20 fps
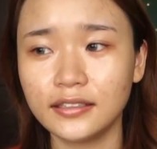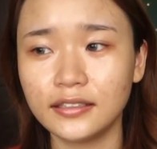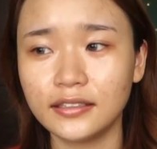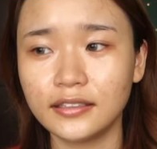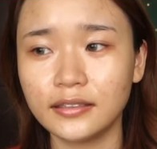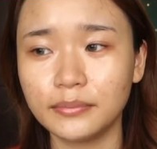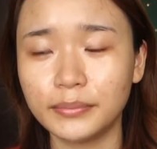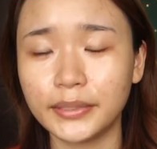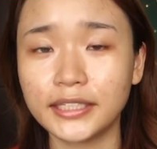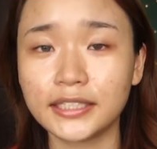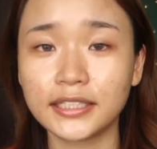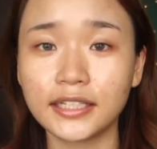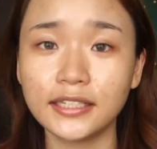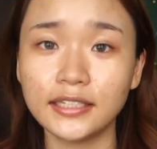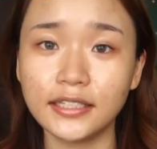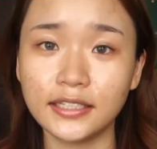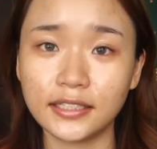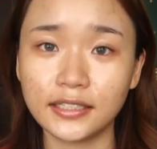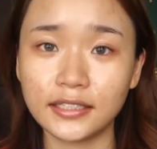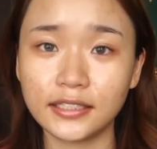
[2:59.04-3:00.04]
my skin
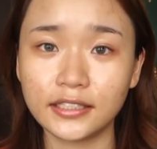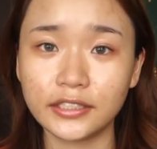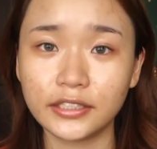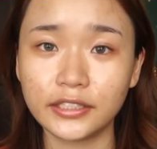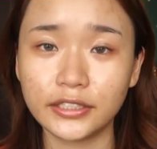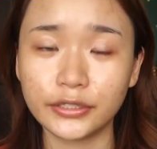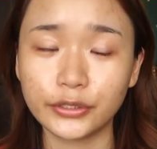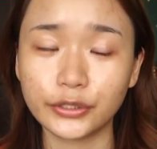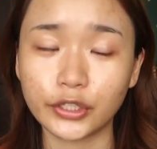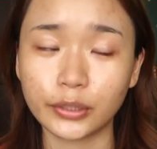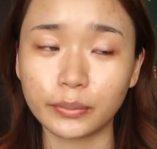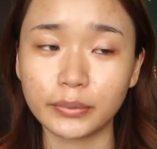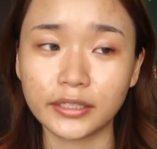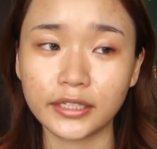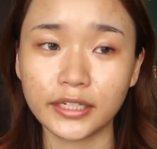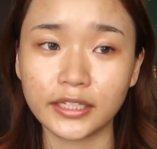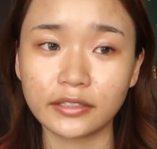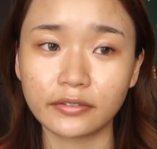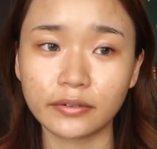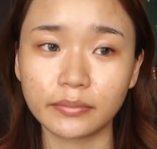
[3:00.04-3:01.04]
is still
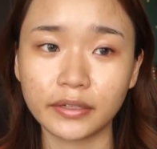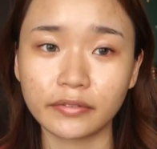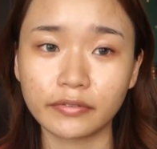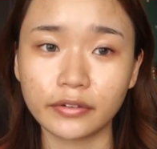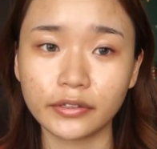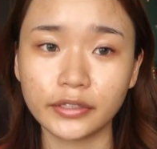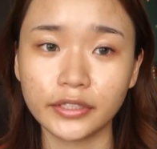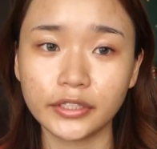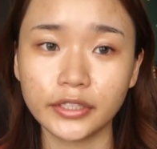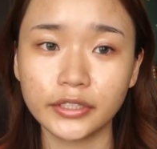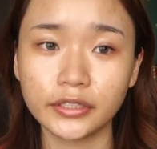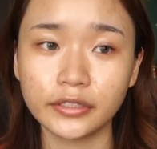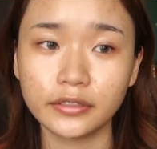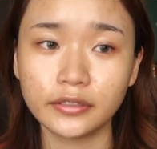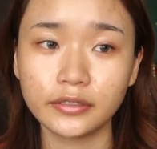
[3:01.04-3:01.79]
traumatized from that foundation.